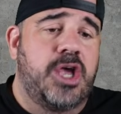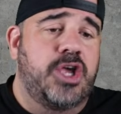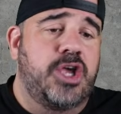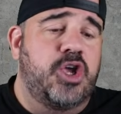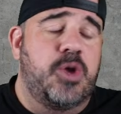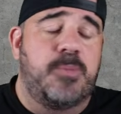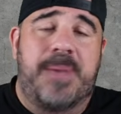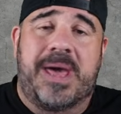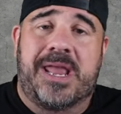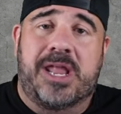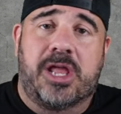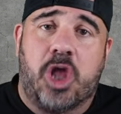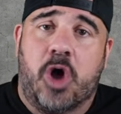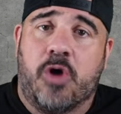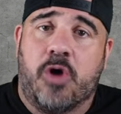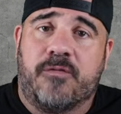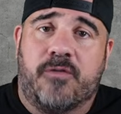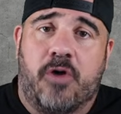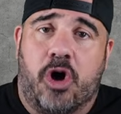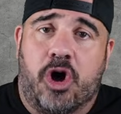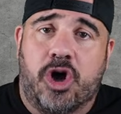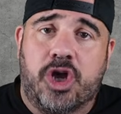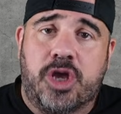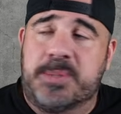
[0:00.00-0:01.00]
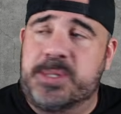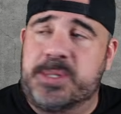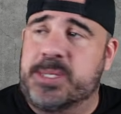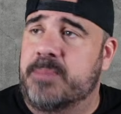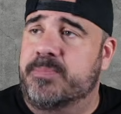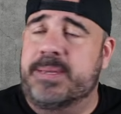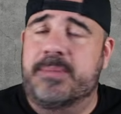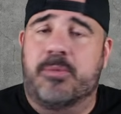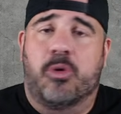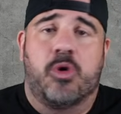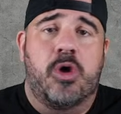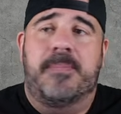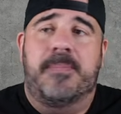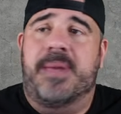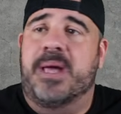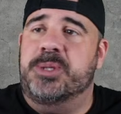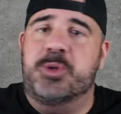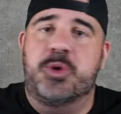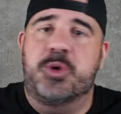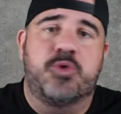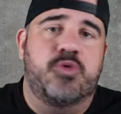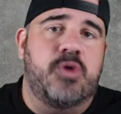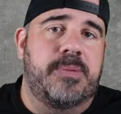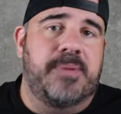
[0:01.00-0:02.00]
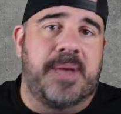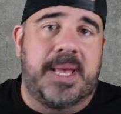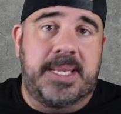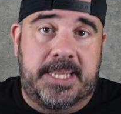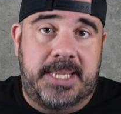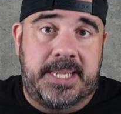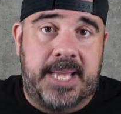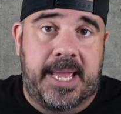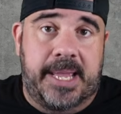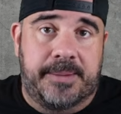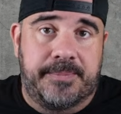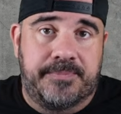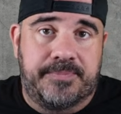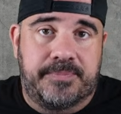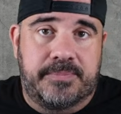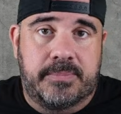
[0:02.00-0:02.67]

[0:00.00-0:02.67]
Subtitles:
You bet a low volume. Some people only bet 2-3 plays a day.